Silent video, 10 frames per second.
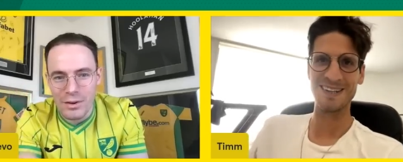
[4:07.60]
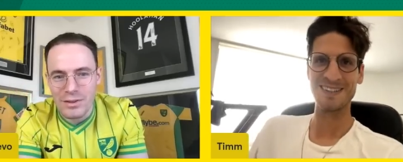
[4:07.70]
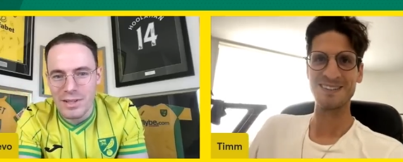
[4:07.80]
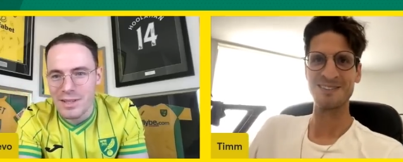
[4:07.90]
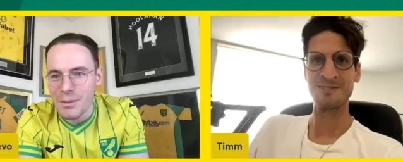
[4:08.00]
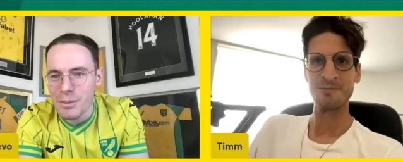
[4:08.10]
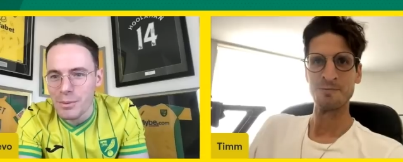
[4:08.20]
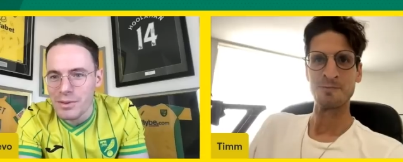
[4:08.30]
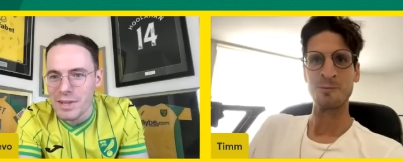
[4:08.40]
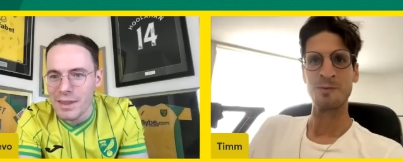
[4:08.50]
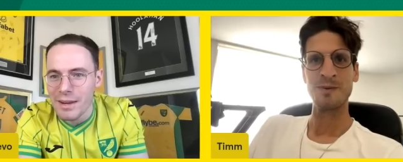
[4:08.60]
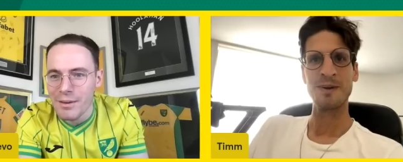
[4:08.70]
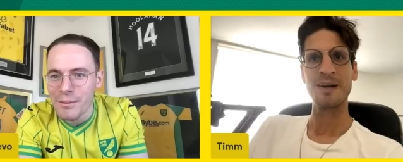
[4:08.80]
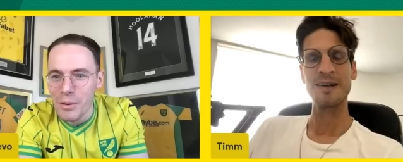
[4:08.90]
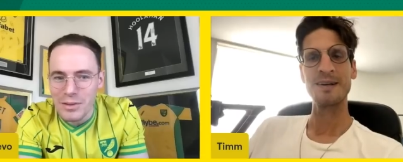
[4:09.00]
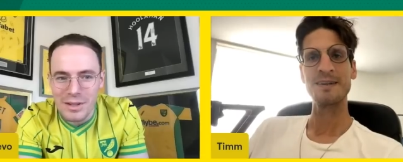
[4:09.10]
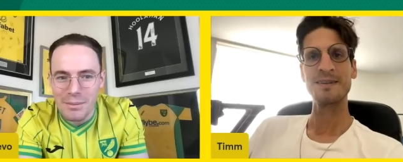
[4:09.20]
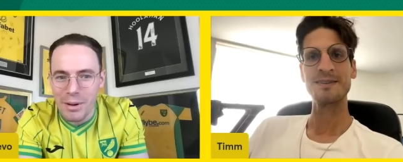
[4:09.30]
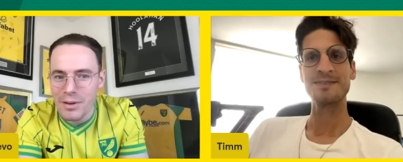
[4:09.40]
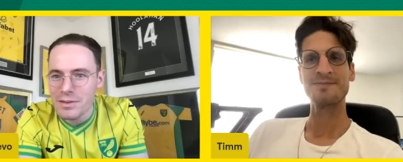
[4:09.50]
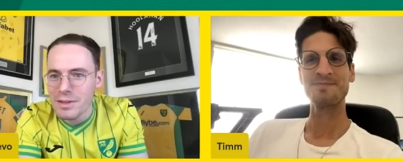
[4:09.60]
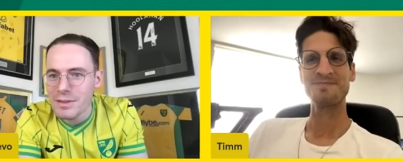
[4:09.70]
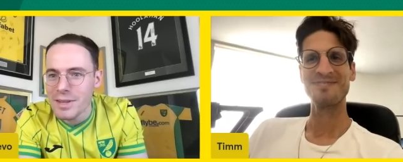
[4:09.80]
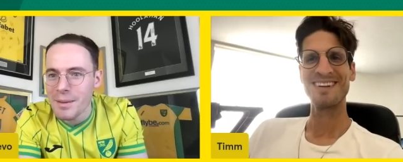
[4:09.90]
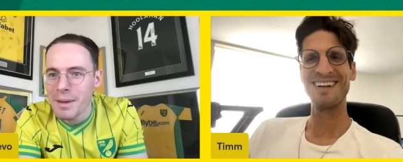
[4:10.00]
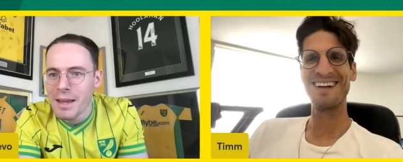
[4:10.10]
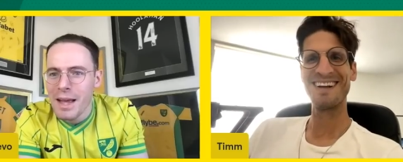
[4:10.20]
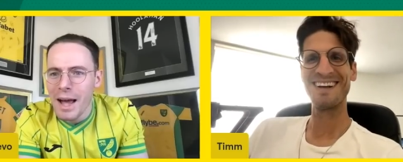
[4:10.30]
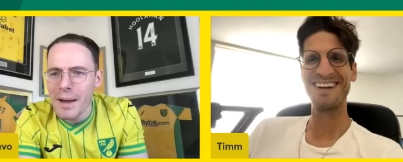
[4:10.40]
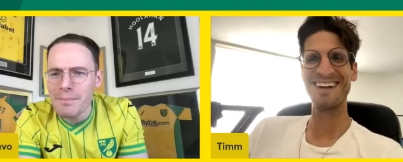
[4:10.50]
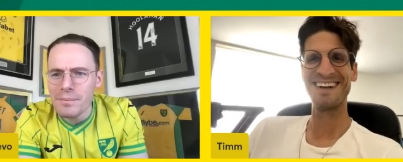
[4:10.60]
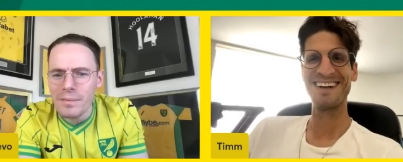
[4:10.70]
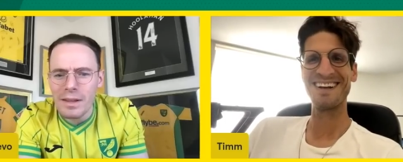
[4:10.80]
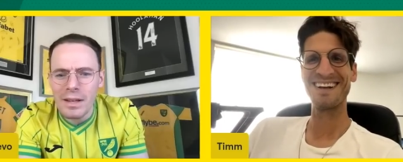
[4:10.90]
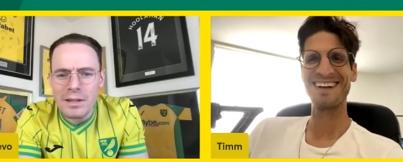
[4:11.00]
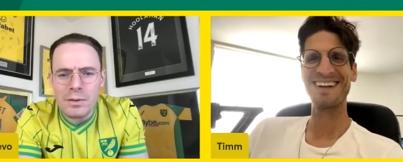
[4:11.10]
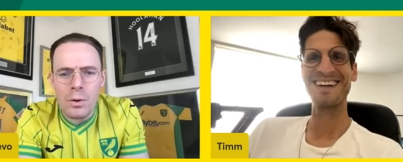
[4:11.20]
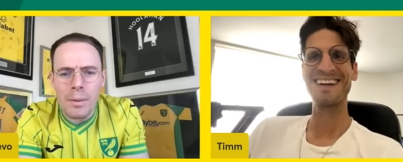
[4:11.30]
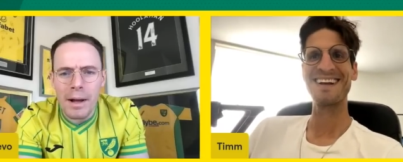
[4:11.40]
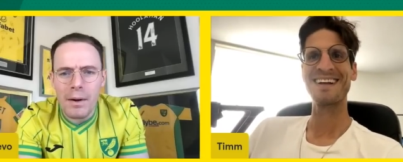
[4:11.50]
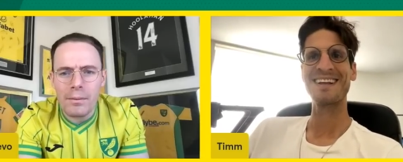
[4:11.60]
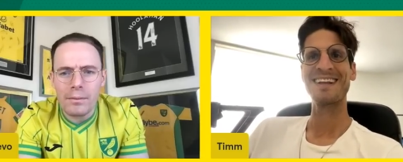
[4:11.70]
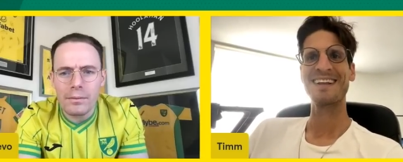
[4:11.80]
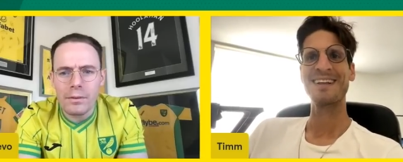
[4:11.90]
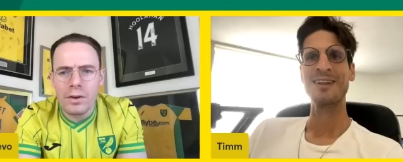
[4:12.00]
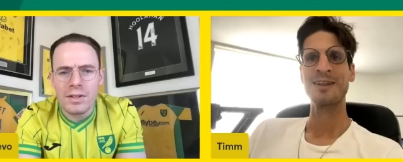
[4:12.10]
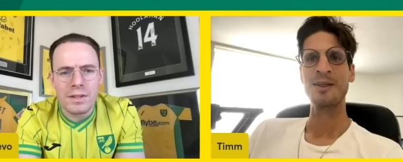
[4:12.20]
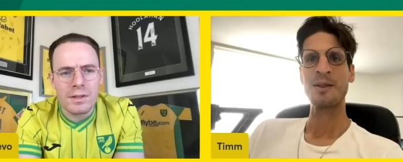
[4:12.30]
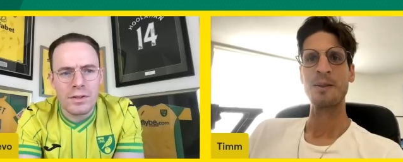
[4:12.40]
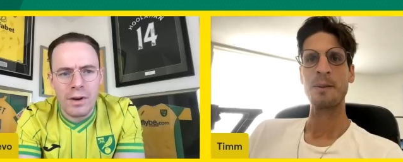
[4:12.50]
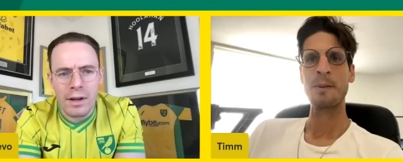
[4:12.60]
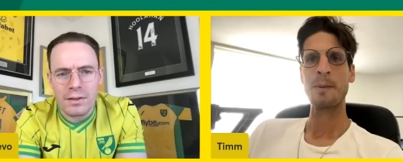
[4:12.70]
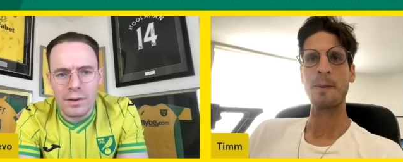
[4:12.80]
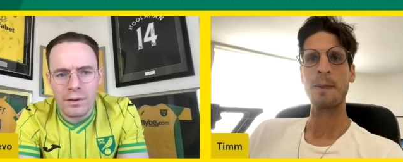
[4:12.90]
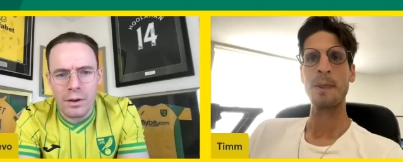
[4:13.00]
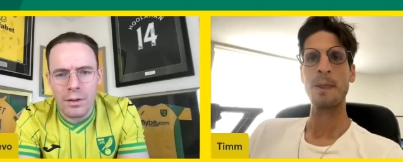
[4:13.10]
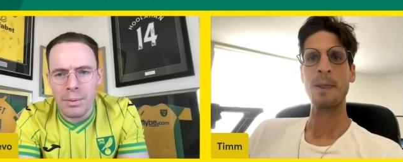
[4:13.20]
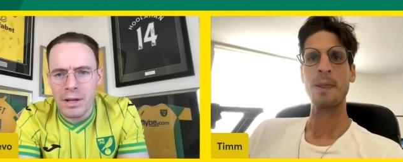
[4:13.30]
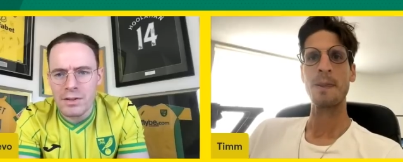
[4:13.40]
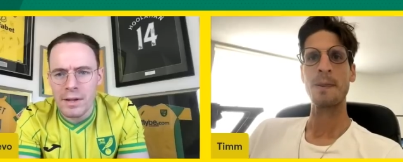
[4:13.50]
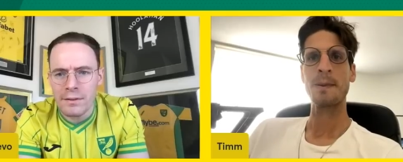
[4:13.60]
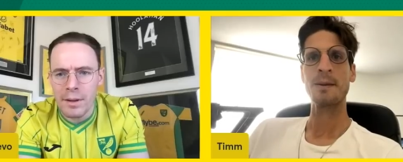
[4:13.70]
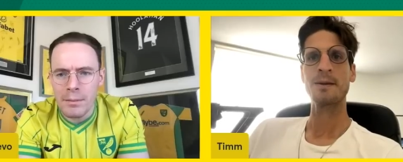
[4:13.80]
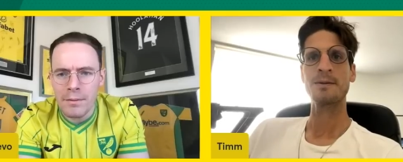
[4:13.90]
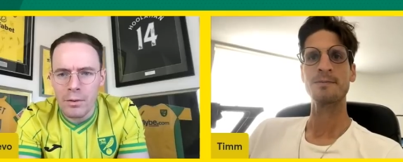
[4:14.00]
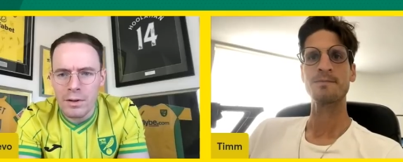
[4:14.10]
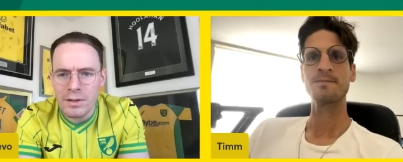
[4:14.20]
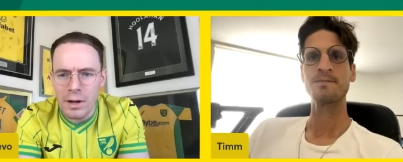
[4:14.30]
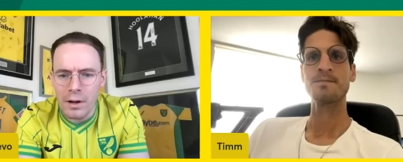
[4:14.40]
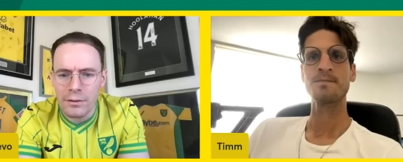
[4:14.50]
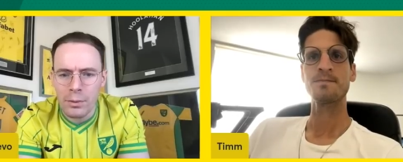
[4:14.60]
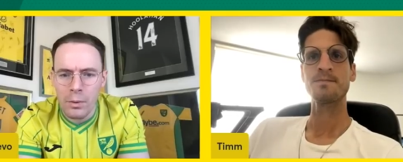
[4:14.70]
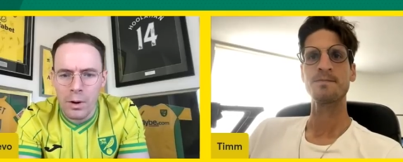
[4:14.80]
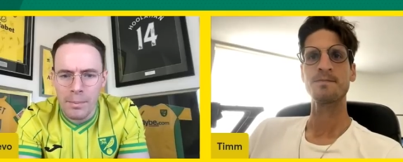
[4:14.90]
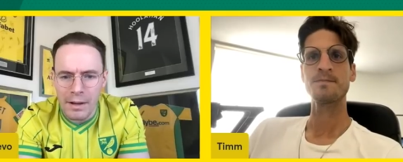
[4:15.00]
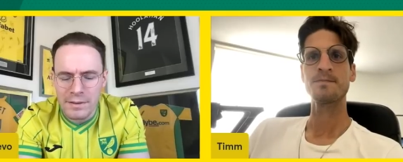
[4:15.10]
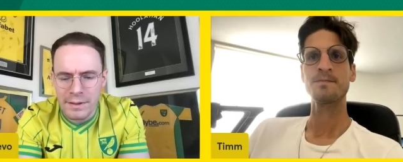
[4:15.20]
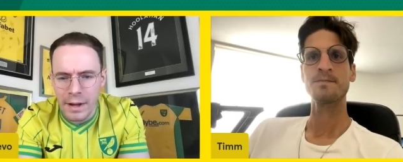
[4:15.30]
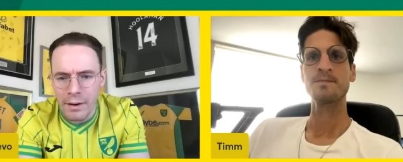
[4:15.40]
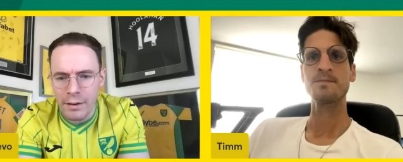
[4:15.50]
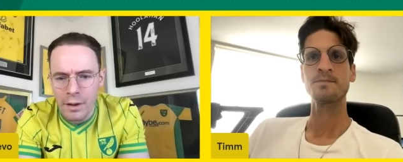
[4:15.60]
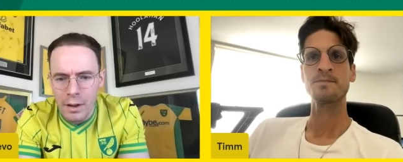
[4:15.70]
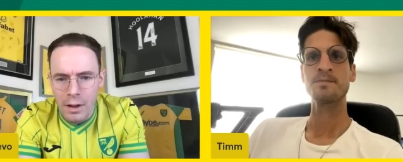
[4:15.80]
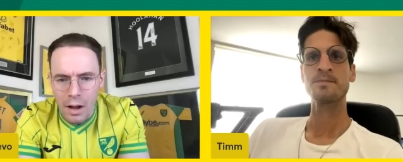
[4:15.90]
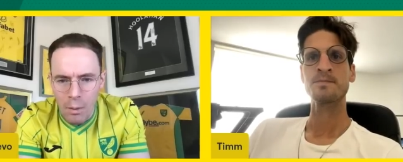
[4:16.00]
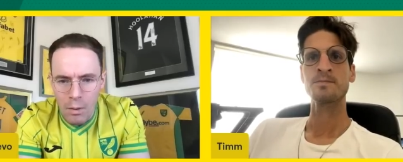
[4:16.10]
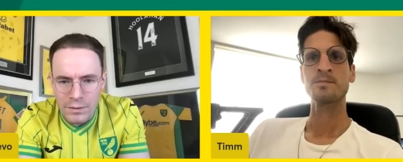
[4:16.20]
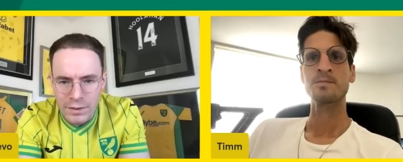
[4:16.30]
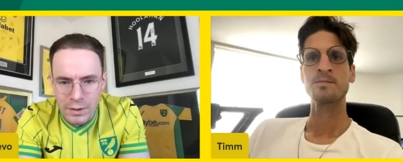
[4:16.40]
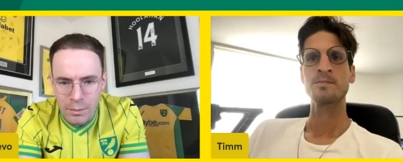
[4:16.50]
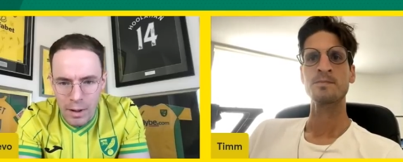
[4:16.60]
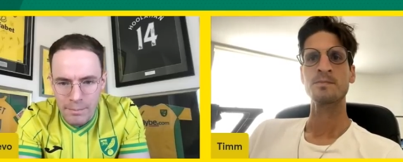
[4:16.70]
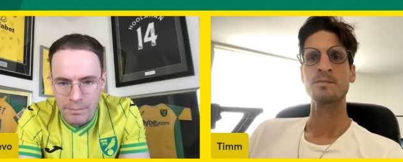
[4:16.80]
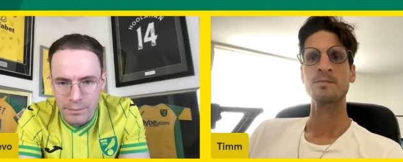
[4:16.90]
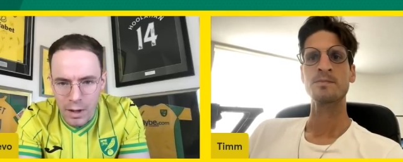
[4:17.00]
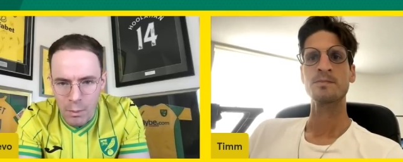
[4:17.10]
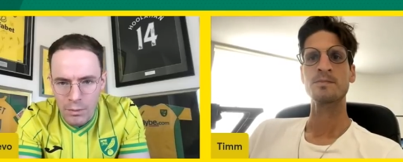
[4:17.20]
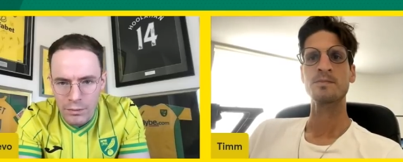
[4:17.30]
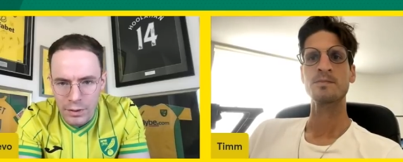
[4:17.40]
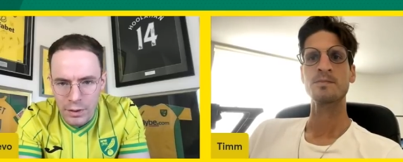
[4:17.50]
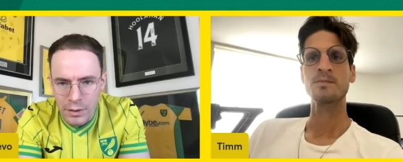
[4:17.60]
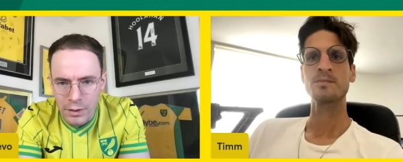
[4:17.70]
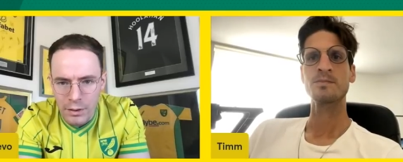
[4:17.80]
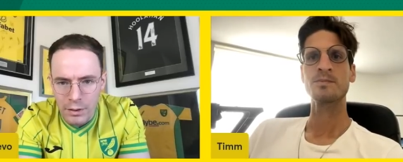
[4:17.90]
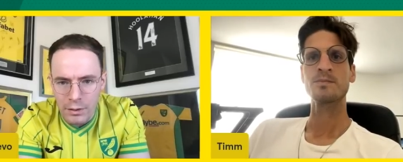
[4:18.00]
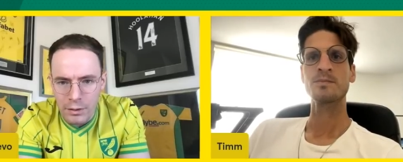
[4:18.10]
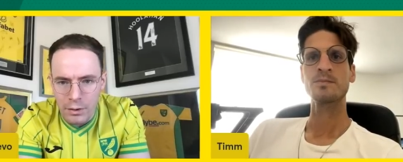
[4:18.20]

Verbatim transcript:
Speaker 1: Norwich City will, will send their invoice in the post to you, Tim. Um, let's talk about Christian's strengths on, on the pitch then, Tim. You've already started to talk about it there. And I want to um, I want to